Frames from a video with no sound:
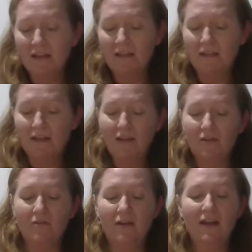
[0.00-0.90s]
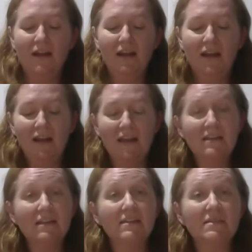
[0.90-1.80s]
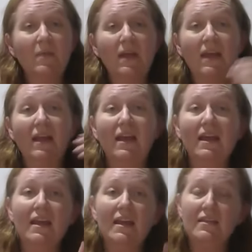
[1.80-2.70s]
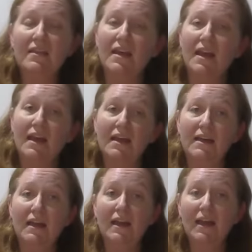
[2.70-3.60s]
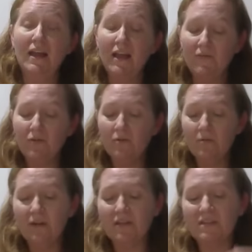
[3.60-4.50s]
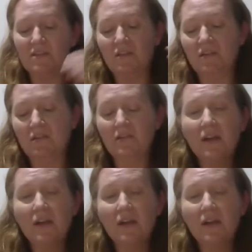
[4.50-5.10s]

the greatest pain that ever was known,